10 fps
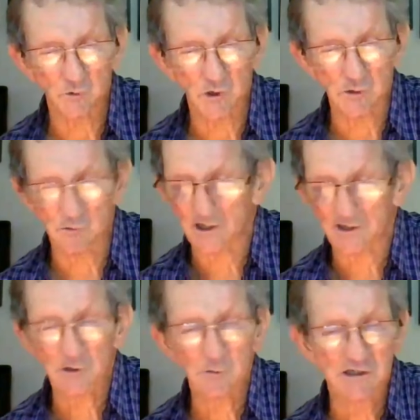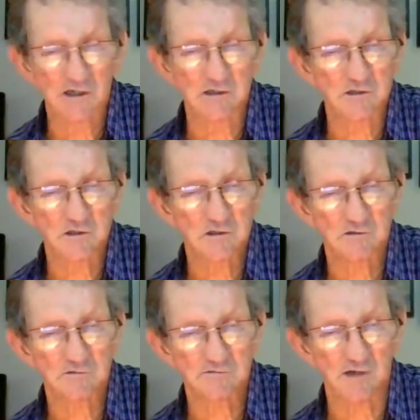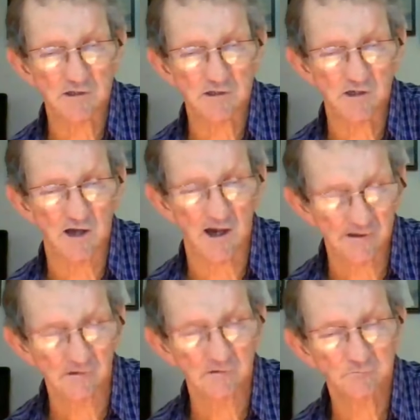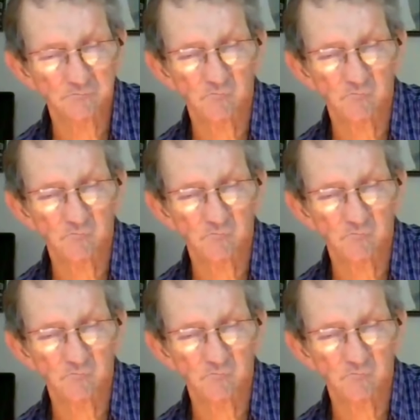we were lucky we didn't fly into hail.